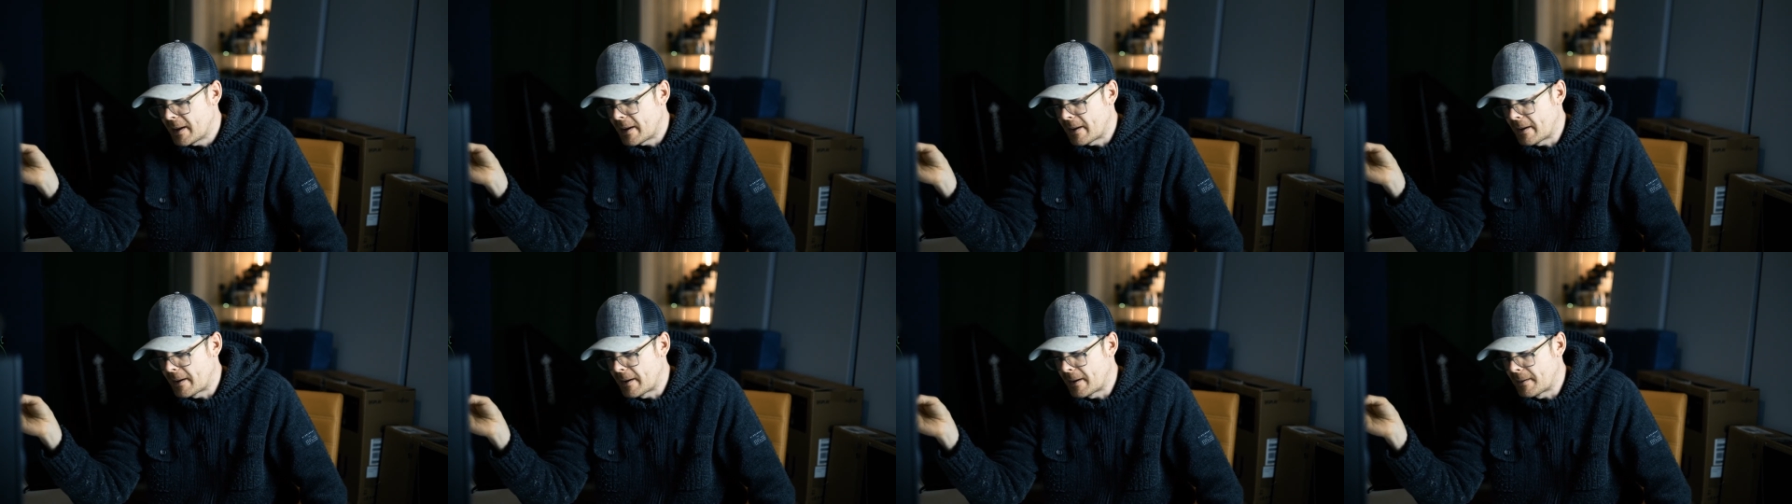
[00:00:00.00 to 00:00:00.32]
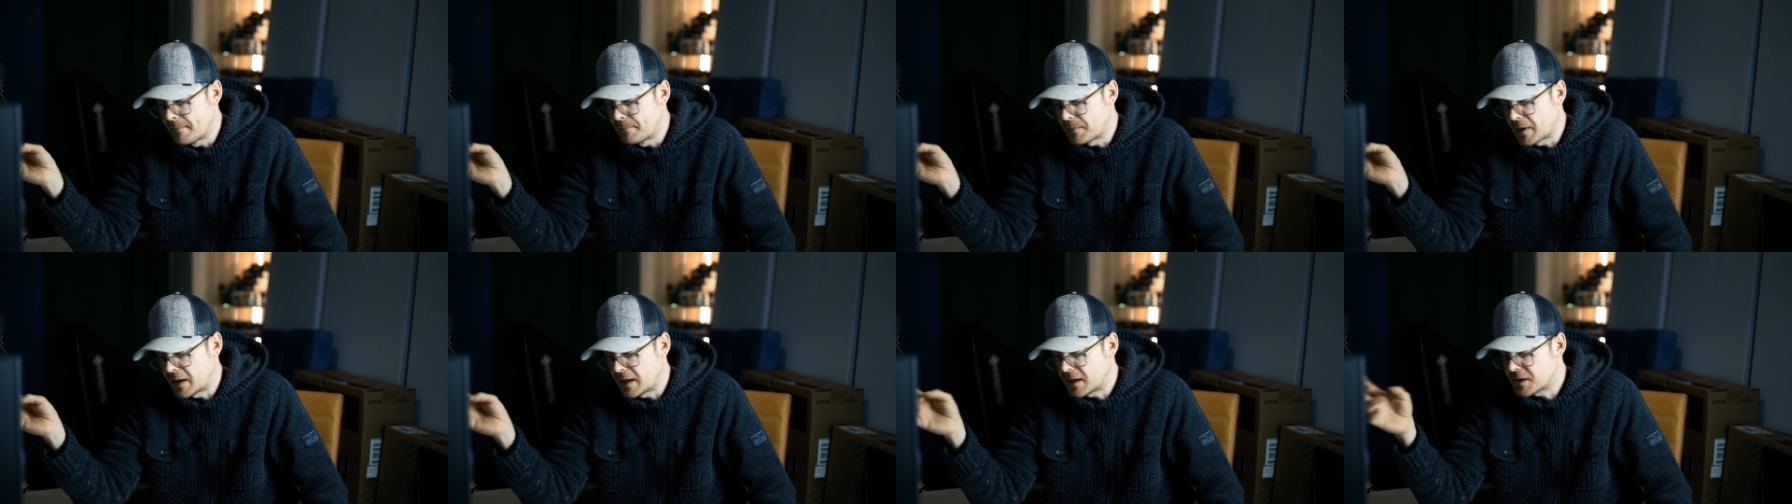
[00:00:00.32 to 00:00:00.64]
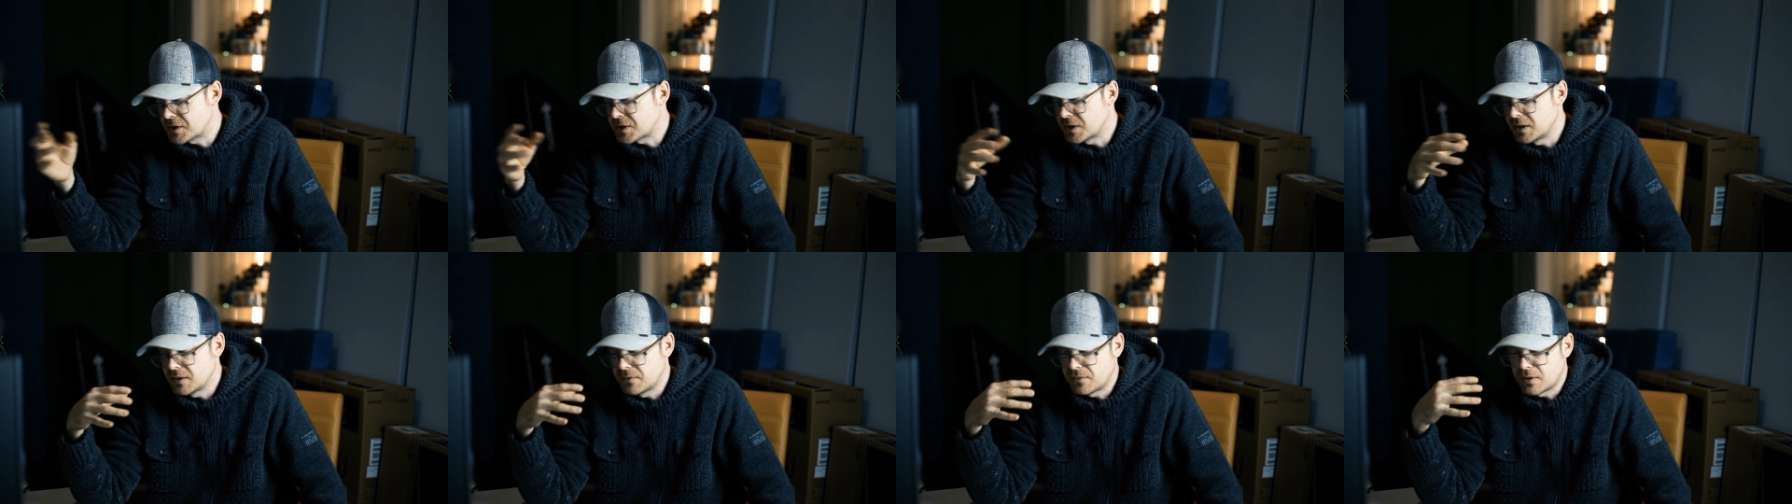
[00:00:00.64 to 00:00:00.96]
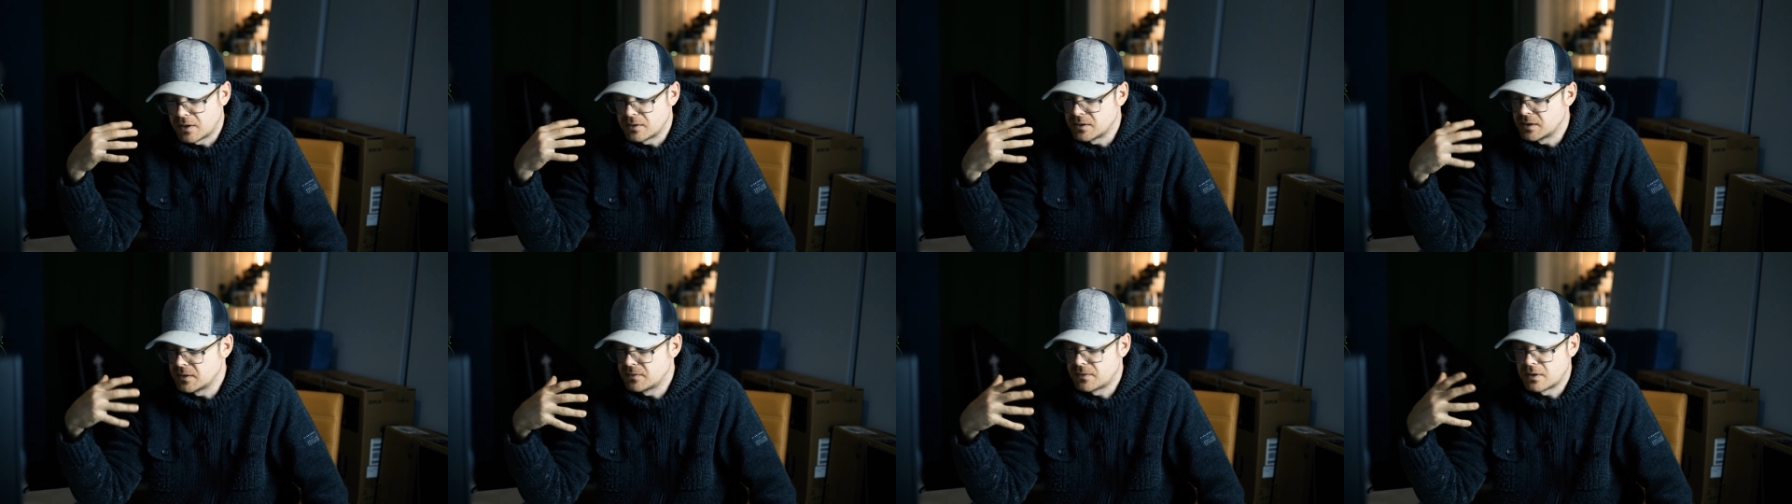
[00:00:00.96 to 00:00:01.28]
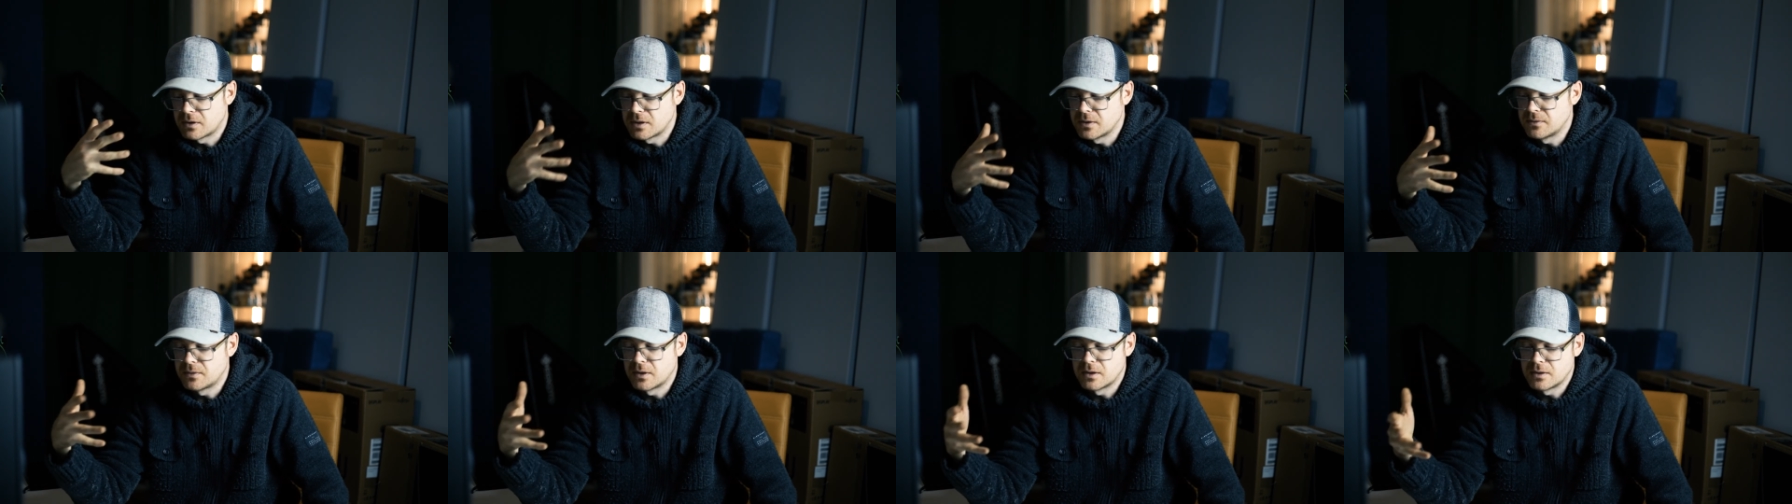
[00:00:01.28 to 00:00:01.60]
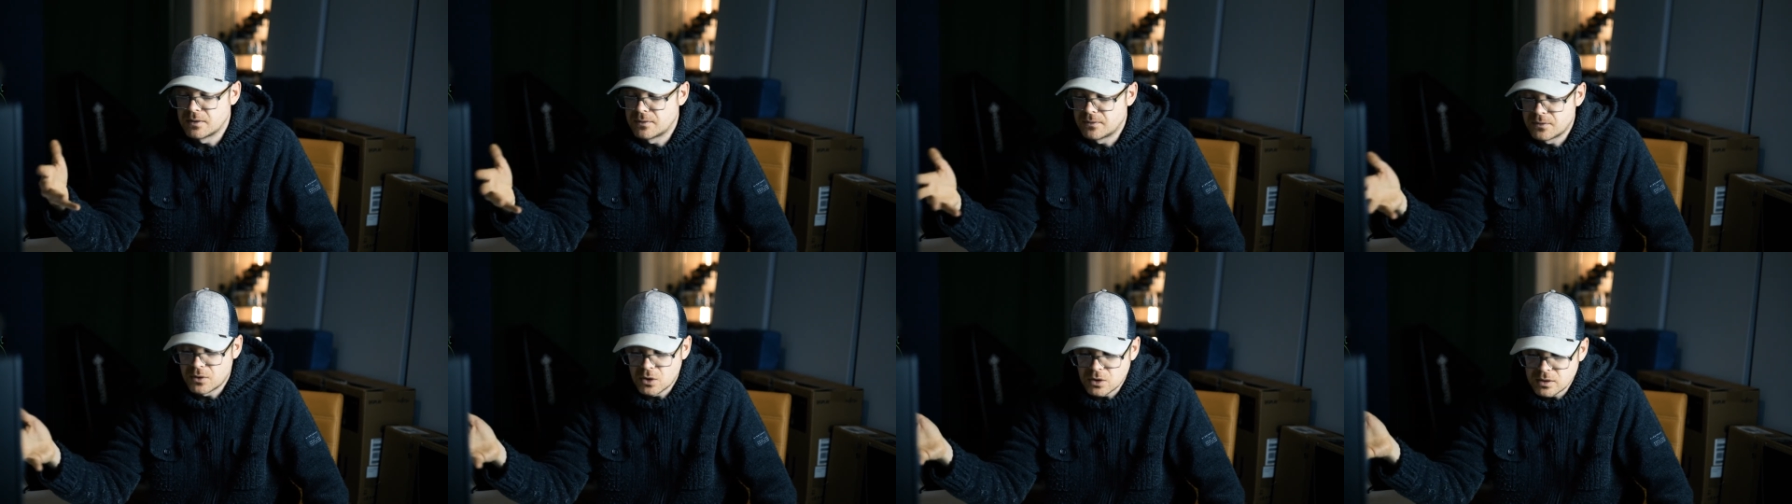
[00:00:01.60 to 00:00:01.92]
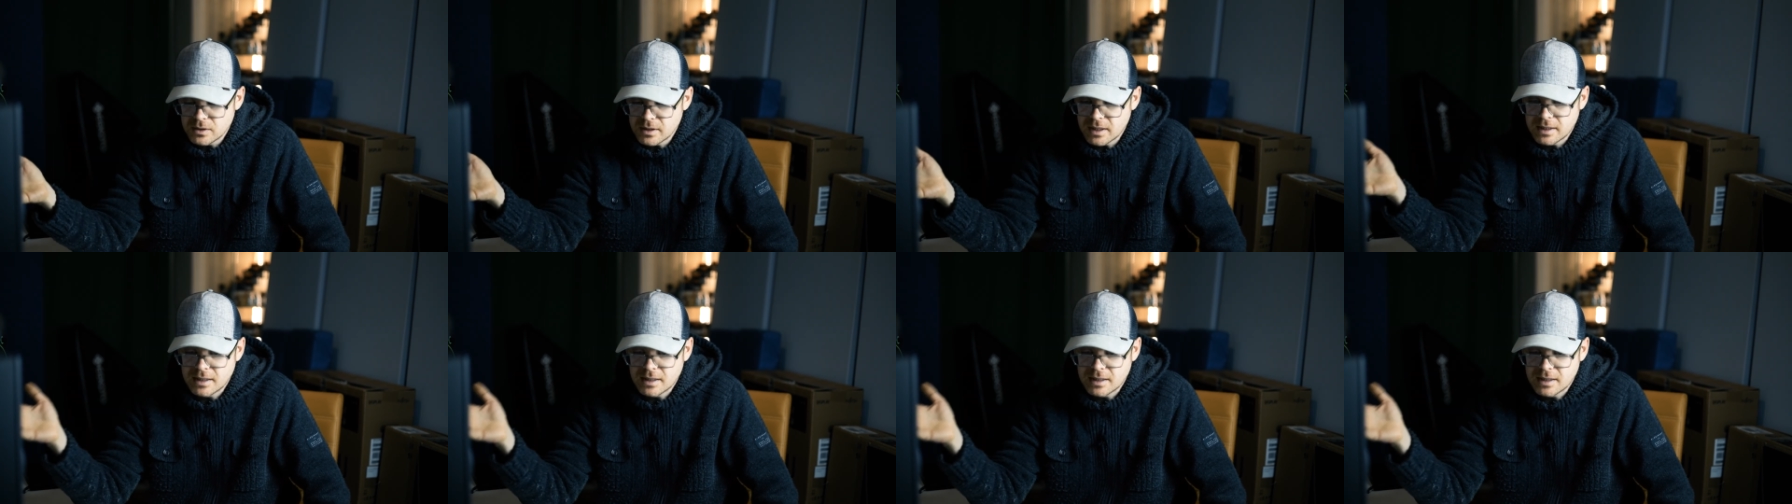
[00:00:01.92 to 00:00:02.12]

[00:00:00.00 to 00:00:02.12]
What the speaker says: I actually found it very, very fun,